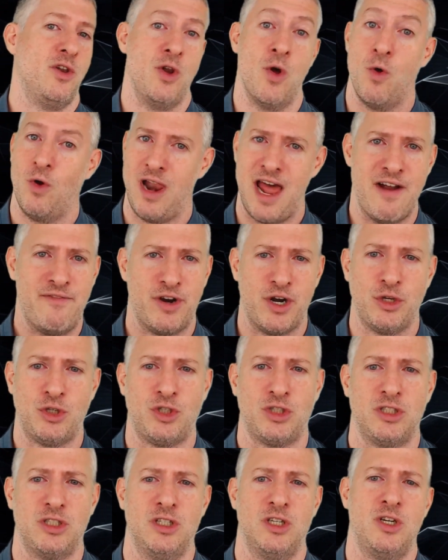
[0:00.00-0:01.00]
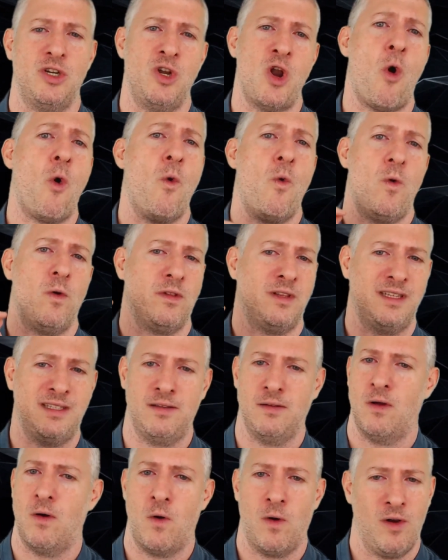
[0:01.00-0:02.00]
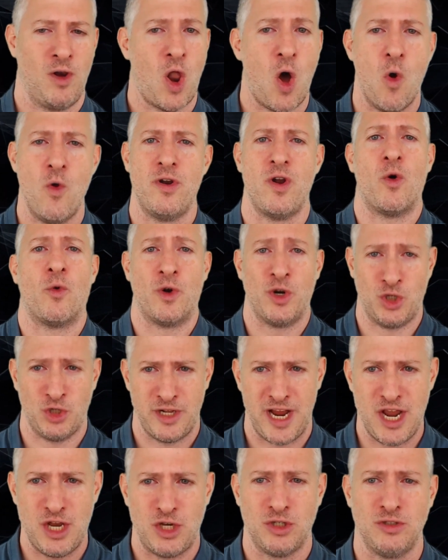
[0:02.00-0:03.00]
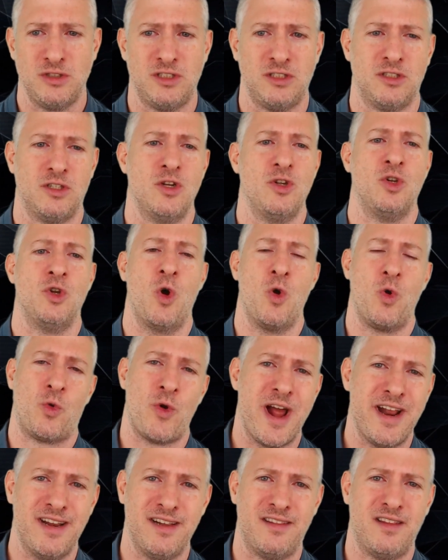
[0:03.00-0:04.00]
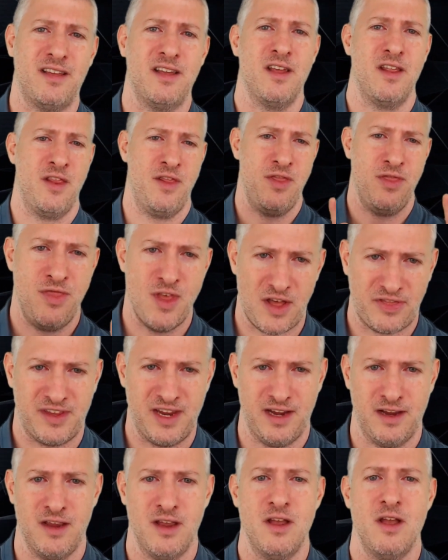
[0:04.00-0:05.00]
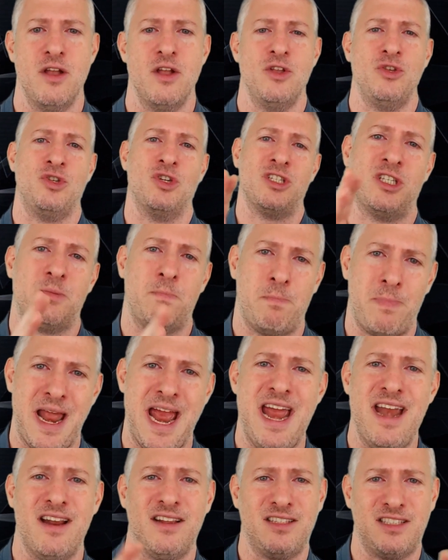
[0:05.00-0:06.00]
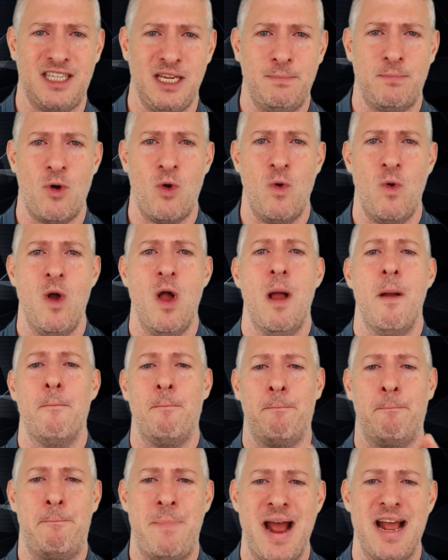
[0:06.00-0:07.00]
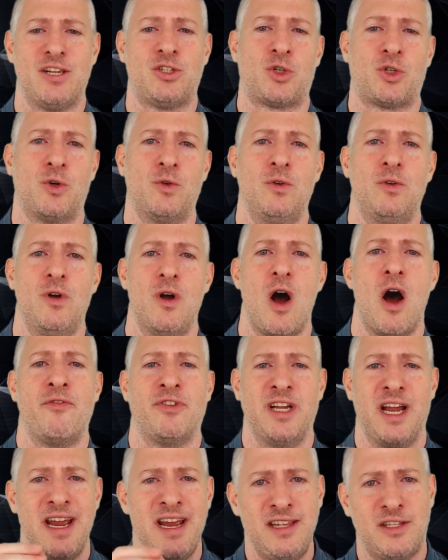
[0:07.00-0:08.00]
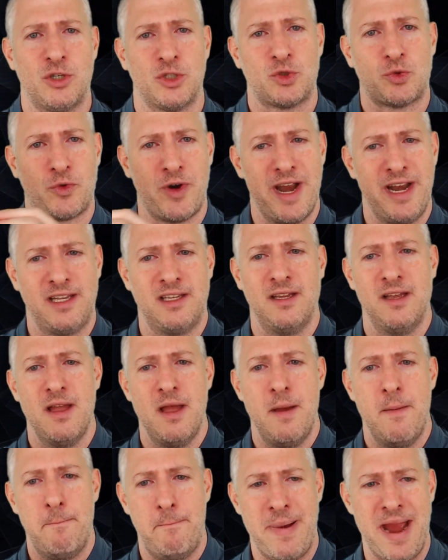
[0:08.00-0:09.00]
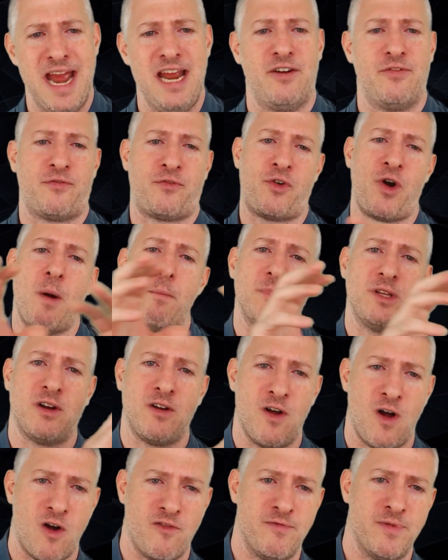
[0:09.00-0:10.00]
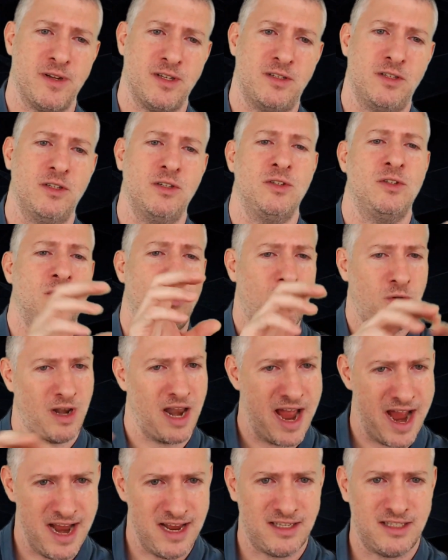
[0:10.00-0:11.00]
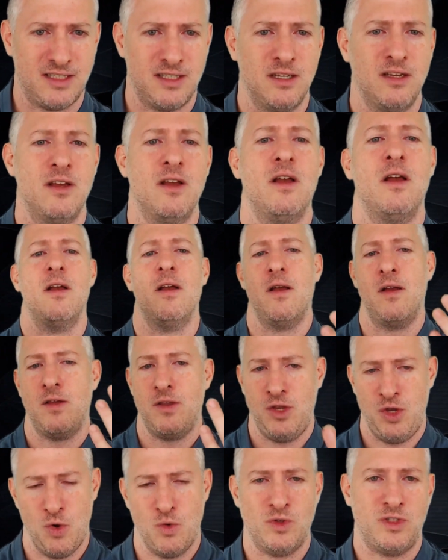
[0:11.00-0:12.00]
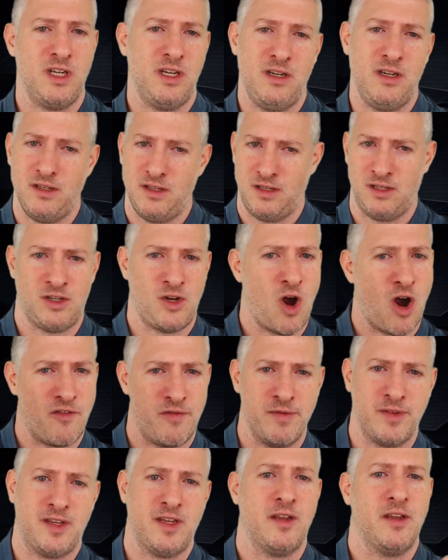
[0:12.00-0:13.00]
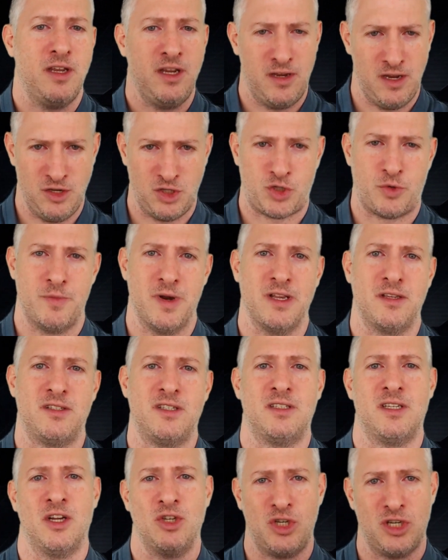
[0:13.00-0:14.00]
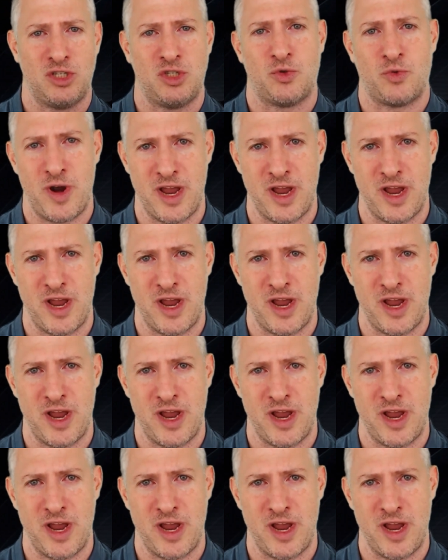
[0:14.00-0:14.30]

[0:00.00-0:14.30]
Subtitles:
No leverage, no loan originations, no credit, nothing. Just plain and simple pass-through of the interest rate paid from the government to clients using government instruments such as